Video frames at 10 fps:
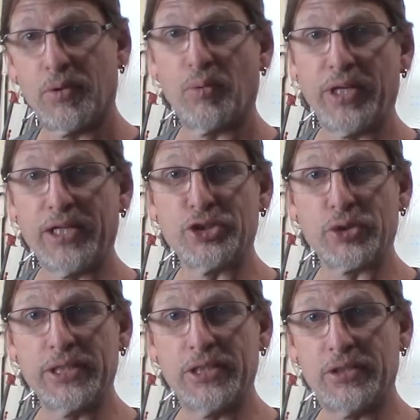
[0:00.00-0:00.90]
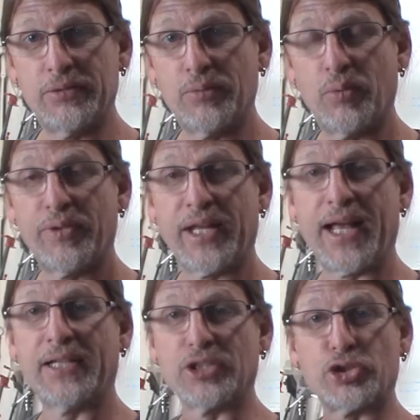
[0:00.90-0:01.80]
need a drill that
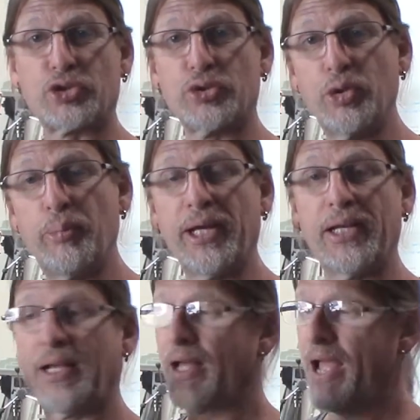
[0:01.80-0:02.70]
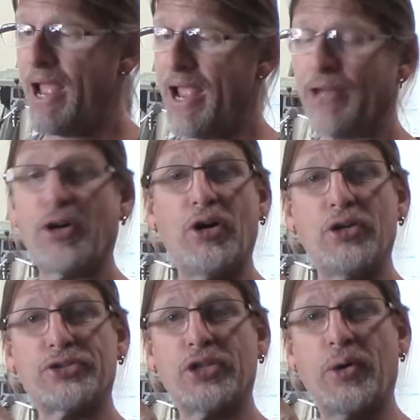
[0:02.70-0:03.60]
has a screw bit and
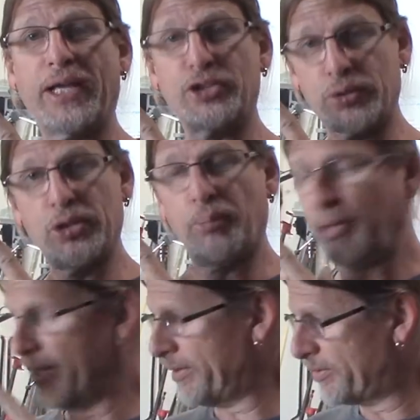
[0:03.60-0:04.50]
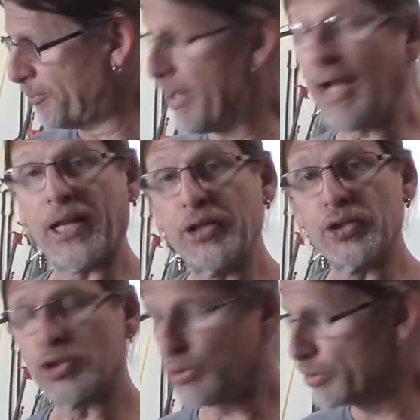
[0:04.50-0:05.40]
also a drill bit to pilot
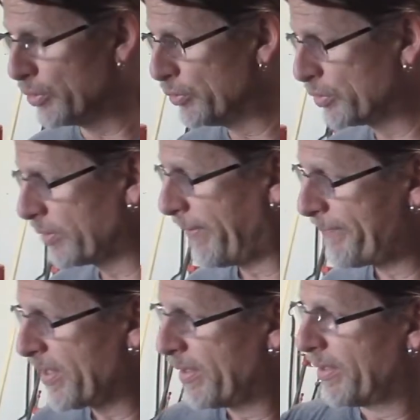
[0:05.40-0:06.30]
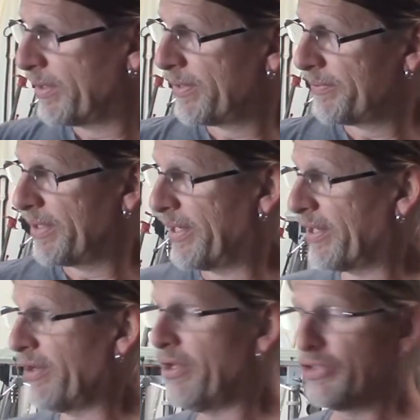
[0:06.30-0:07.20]
your screws.
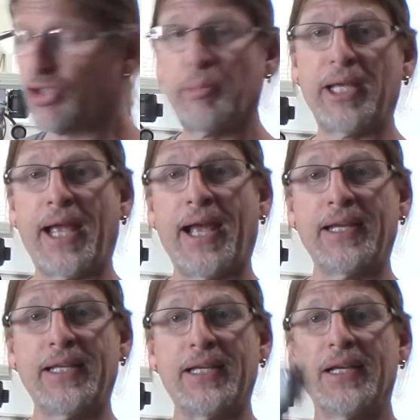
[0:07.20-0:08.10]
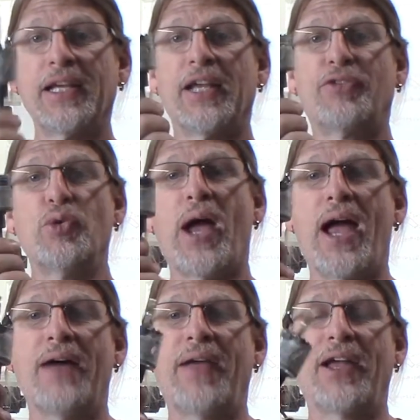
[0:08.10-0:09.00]
It'll also be handy if you
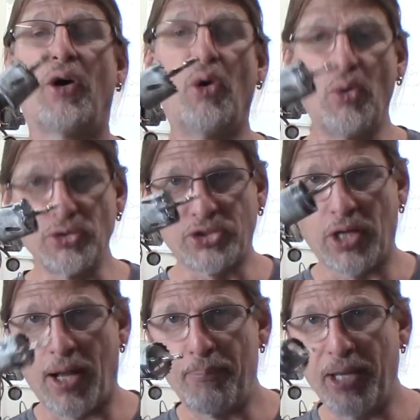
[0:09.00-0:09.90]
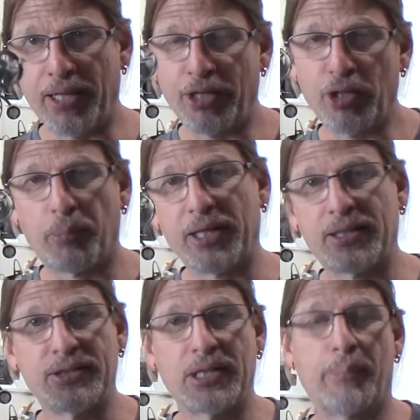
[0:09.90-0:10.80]
have a hole saw bit. Now, you can pick
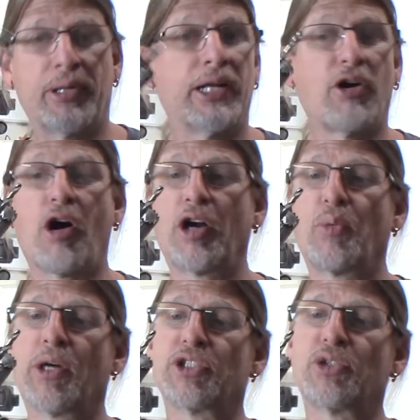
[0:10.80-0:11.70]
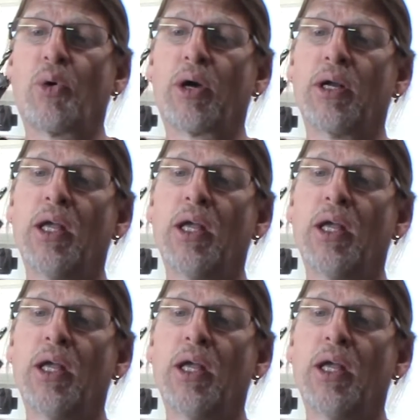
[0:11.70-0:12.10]
these up at any hardware store.